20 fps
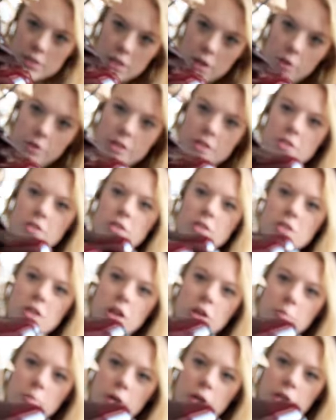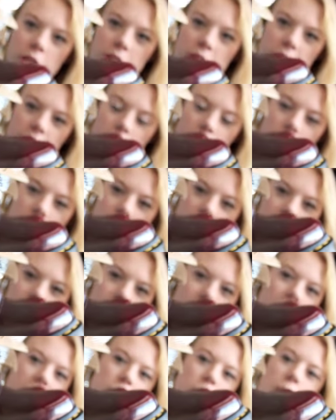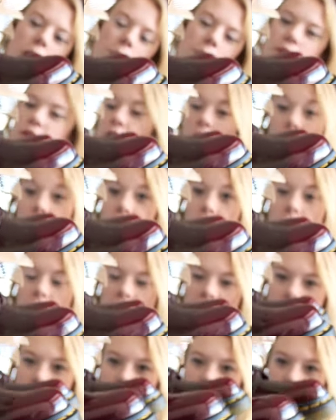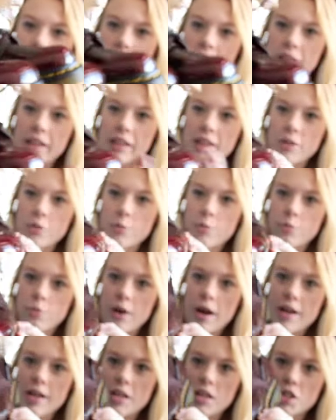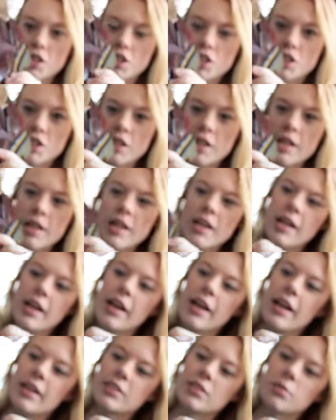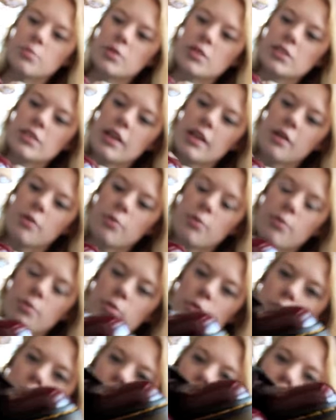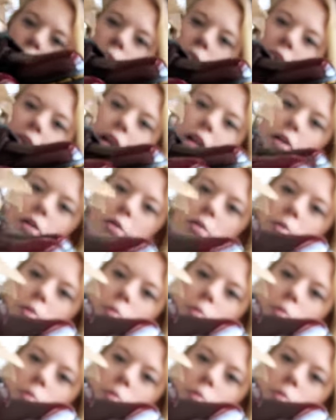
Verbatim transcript: So these are the Doc Martens I wanted. It's probably not focused, but they're like the reddish, it's almost like red